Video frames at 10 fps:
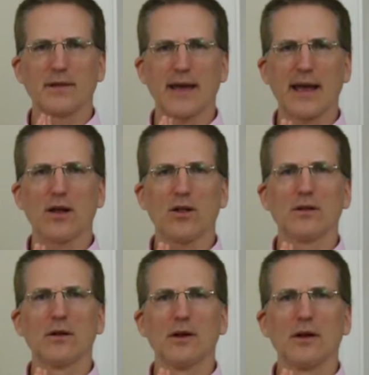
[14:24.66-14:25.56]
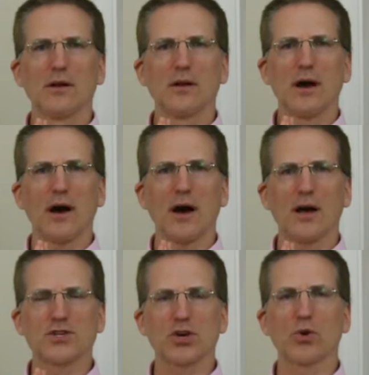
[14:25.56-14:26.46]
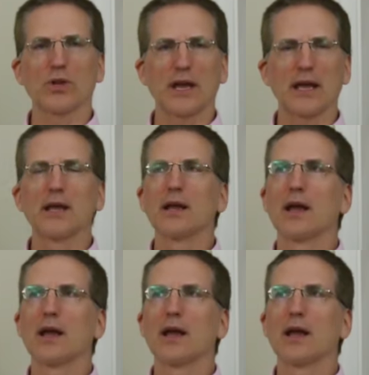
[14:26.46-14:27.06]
Dale Chihuly,